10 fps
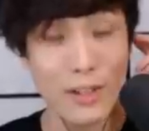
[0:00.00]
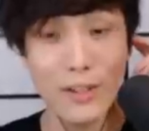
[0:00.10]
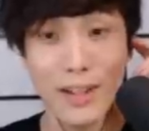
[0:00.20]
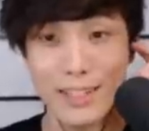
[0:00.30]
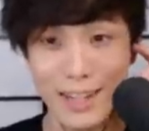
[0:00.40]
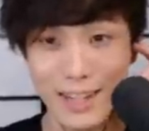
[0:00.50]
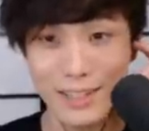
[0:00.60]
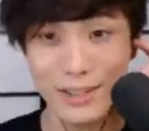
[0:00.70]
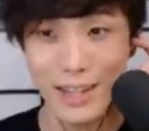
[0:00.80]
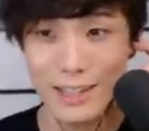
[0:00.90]
donation,
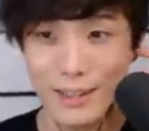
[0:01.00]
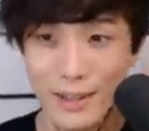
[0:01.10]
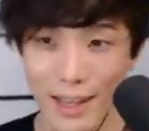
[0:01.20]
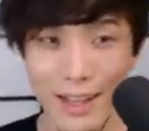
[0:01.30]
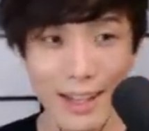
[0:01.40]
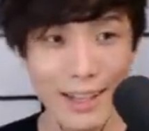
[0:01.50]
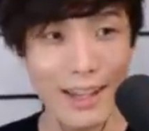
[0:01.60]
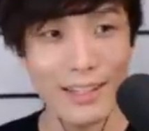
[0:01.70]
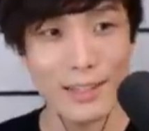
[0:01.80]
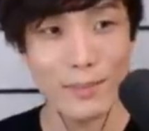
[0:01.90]
Angel Cake. That is